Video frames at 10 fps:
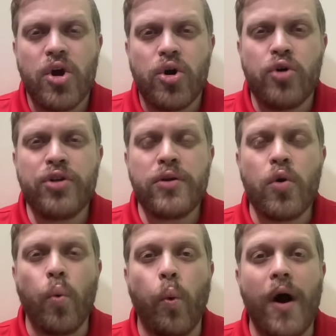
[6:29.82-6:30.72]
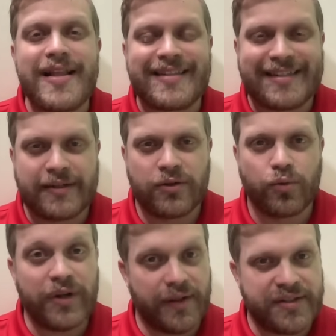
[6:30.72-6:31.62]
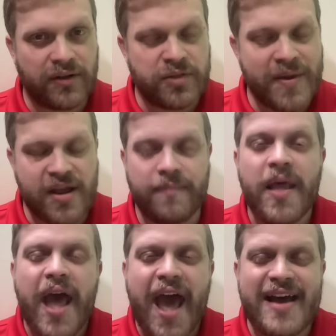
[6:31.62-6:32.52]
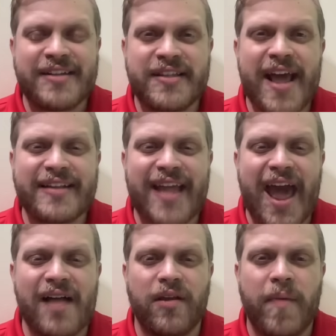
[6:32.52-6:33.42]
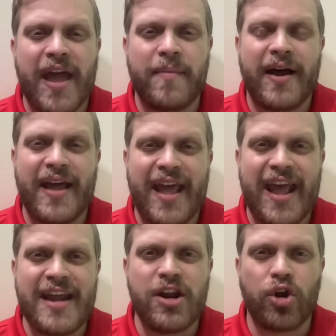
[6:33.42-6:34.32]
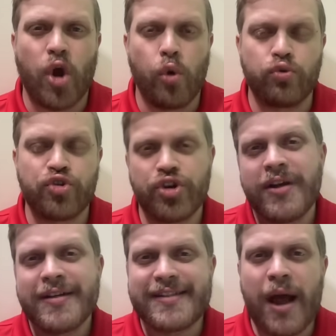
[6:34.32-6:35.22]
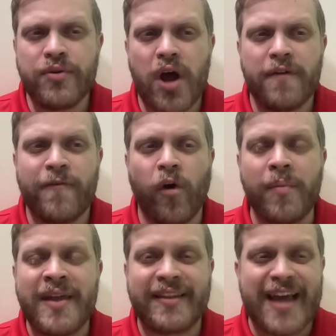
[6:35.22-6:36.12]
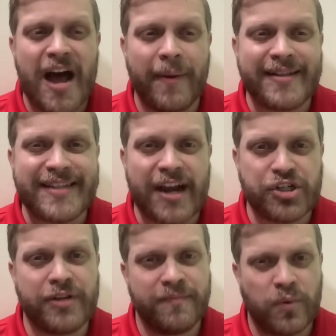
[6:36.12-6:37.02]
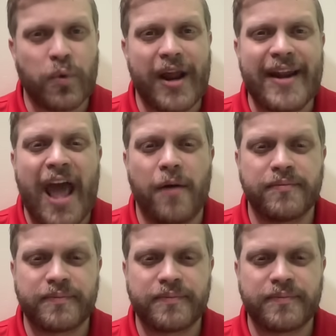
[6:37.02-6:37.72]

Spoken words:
Who do you want, realistically speaking, as the next Alabama head coach? Sound off for me in the comments section right now.